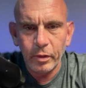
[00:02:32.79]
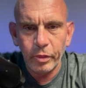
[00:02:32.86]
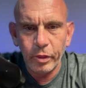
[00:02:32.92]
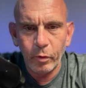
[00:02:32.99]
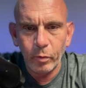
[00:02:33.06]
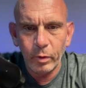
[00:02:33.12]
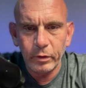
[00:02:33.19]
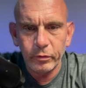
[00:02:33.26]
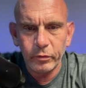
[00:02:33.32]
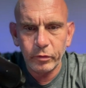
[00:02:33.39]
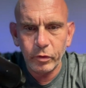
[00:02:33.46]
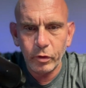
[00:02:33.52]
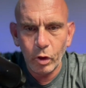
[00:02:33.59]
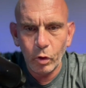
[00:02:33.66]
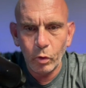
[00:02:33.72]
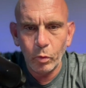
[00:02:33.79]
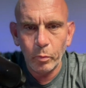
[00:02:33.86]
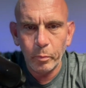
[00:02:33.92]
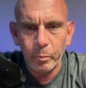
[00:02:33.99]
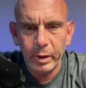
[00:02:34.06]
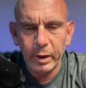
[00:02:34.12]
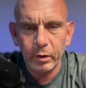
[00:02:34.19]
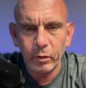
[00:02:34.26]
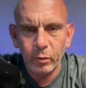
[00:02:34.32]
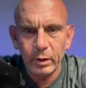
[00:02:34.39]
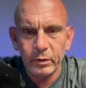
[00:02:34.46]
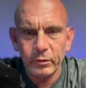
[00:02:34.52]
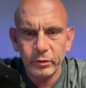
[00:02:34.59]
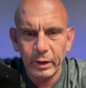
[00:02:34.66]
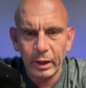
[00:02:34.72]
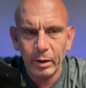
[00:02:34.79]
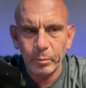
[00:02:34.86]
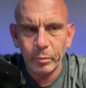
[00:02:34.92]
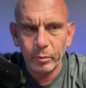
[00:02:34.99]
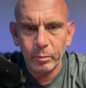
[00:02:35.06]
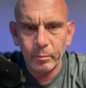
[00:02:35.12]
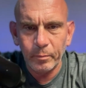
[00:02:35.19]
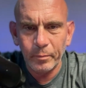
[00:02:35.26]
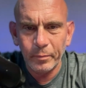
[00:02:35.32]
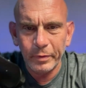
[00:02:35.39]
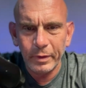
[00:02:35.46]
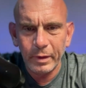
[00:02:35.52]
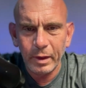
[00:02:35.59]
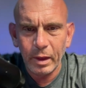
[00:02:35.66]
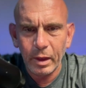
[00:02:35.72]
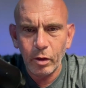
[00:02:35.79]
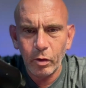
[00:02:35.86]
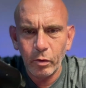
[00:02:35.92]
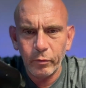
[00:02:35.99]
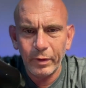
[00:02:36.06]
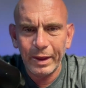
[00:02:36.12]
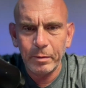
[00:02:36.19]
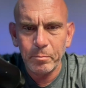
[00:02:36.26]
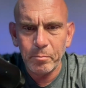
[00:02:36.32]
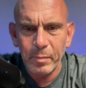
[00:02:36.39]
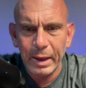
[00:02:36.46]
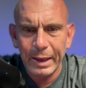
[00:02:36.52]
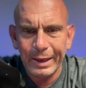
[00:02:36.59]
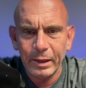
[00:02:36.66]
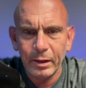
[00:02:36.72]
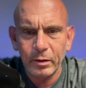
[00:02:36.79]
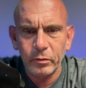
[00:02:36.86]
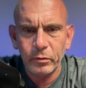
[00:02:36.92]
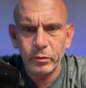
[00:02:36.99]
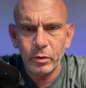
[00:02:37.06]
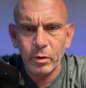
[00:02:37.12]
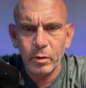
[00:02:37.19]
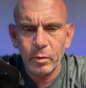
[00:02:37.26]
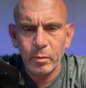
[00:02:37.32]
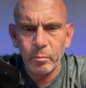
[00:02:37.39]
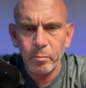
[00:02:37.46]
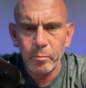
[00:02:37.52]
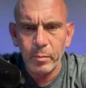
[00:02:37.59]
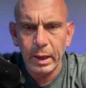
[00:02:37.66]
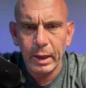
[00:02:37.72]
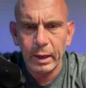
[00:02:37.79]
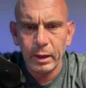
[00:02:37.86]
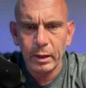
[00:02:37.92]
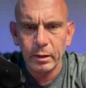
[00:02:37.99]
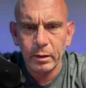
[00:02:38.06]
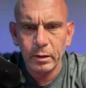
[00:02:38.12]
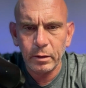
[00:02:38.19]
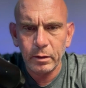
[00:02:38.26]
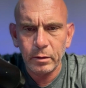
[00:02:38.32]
There is no bigger example of a man's man